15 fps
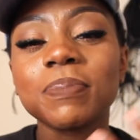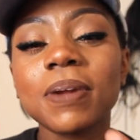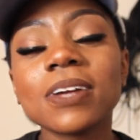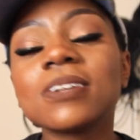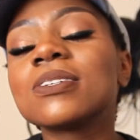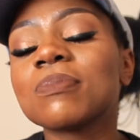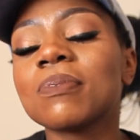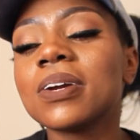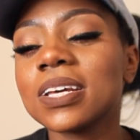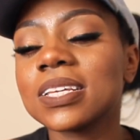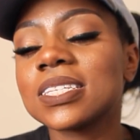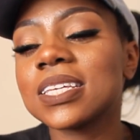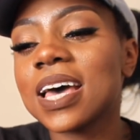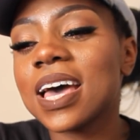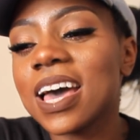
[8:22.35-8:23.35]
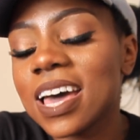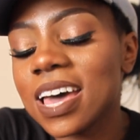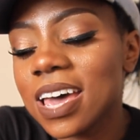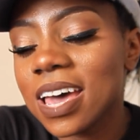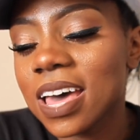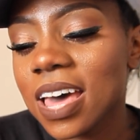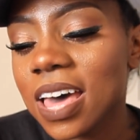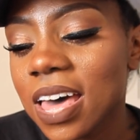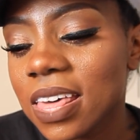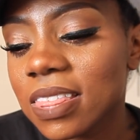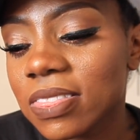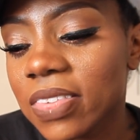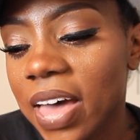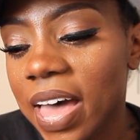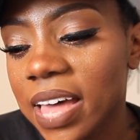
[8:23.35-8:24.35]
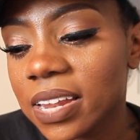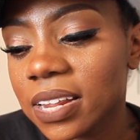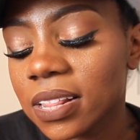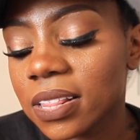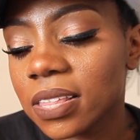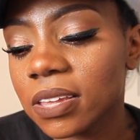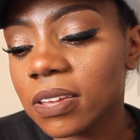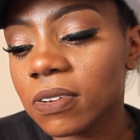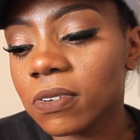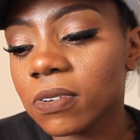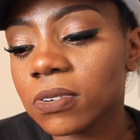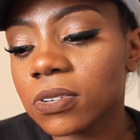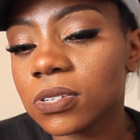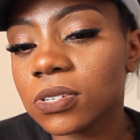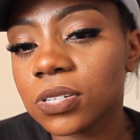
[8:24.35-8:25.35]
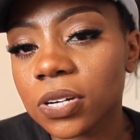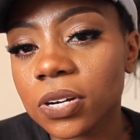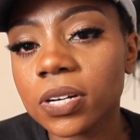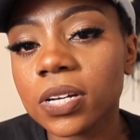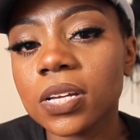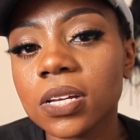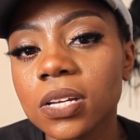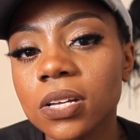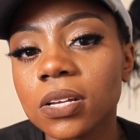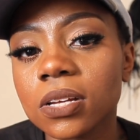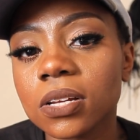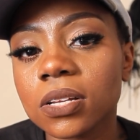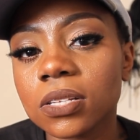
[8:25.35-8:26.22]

But I just want to say that the journey